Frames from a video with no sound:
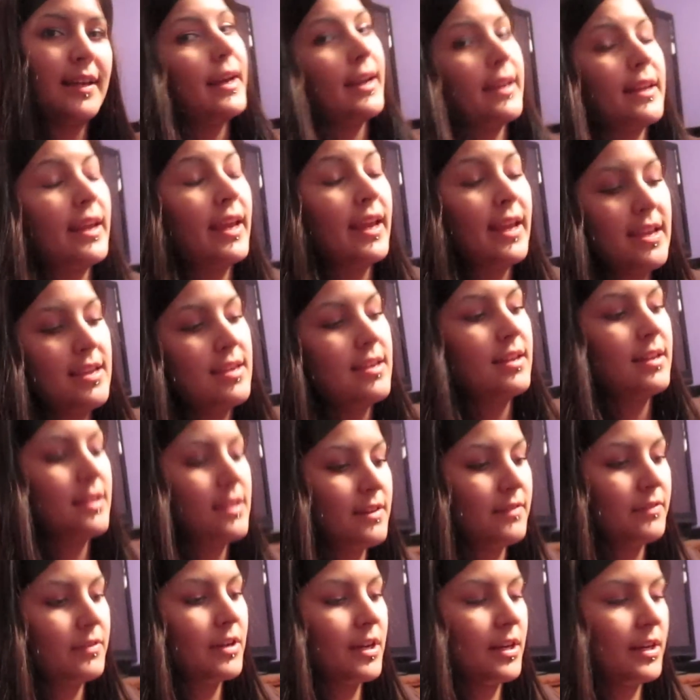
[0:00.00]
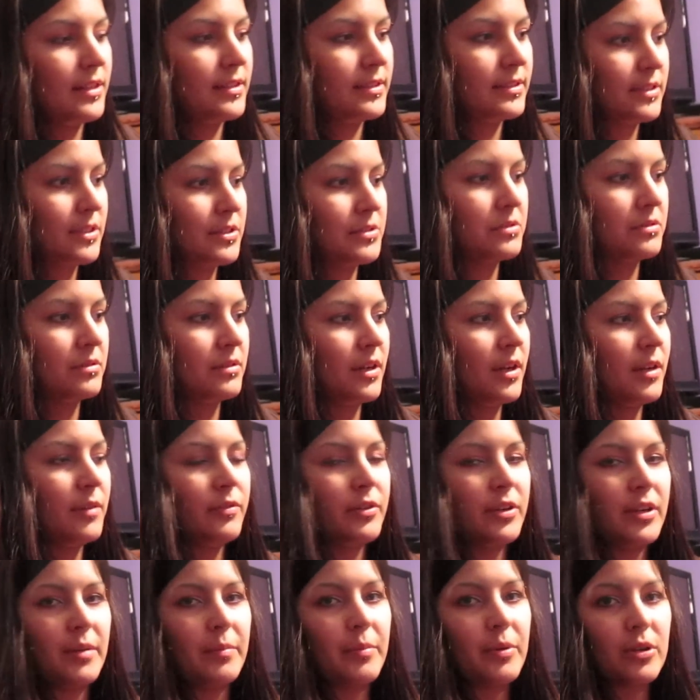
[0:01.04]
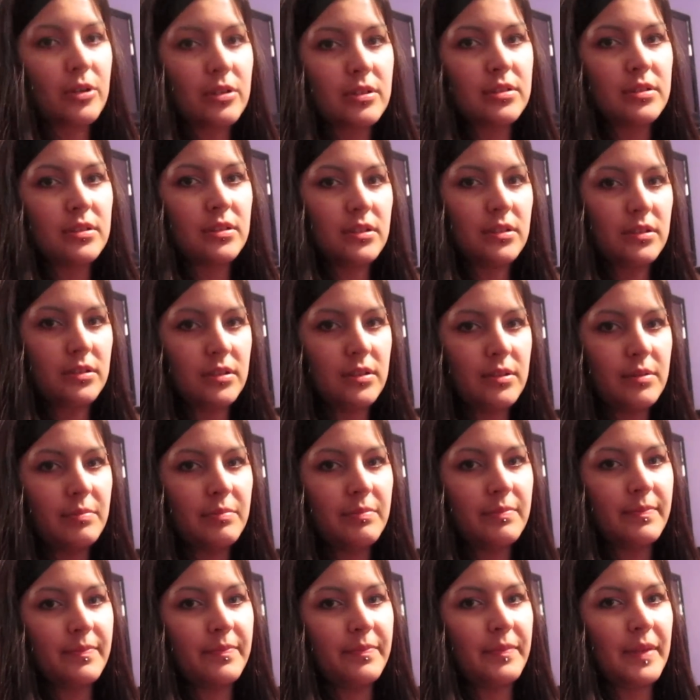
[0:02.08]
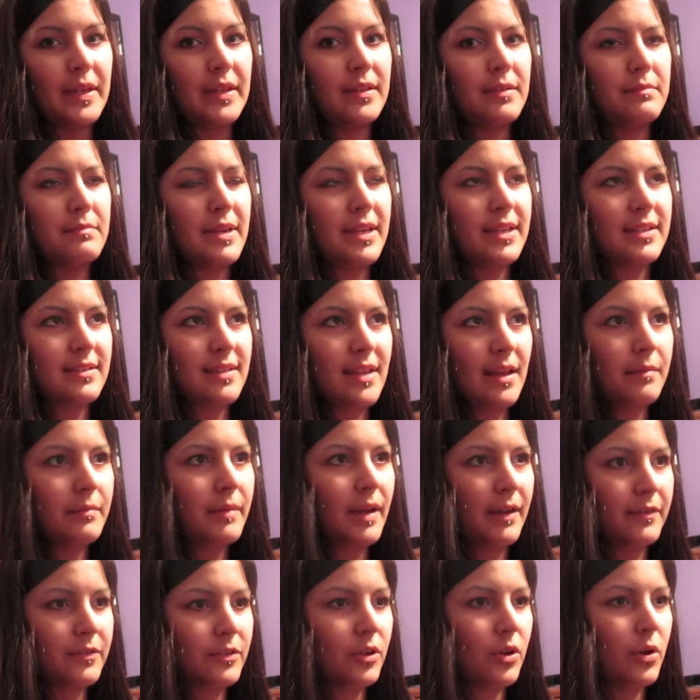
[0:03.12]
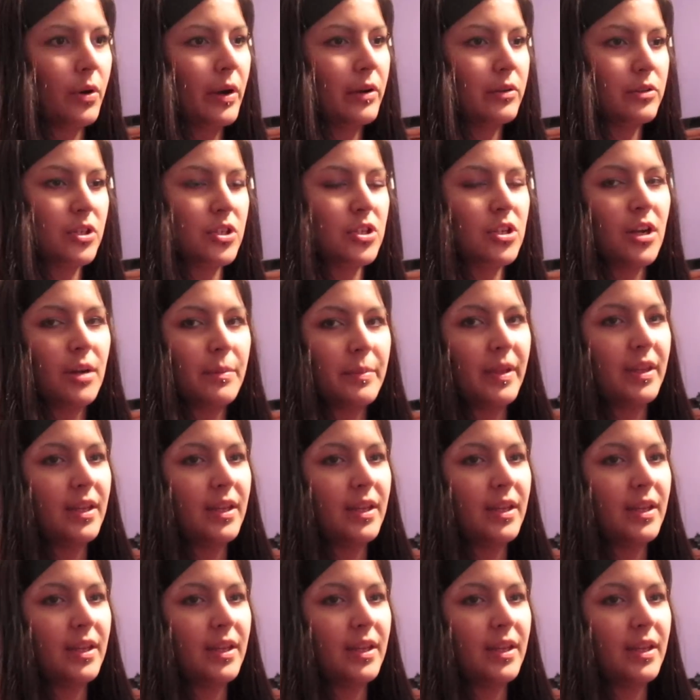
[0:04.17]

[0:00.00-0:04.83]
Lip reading: I hate getting gift cards because they're not very personal and it makes them have to go out and shop